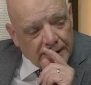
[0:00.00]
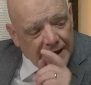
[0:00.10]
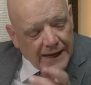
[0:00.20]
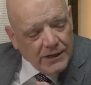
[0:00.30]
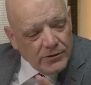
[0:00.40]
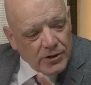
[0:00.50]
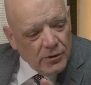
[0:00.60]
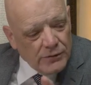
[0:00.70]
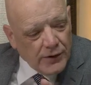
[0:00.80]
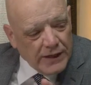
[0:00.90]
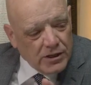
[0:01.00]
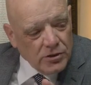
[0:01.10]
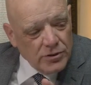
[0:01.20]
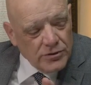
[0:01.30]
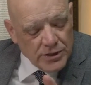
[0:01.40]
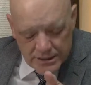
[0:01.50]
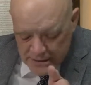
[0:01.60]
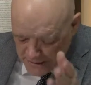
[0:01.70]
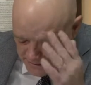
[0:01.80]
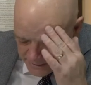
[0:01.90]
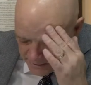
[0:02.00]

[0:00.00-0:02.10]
and I don't know if I included this in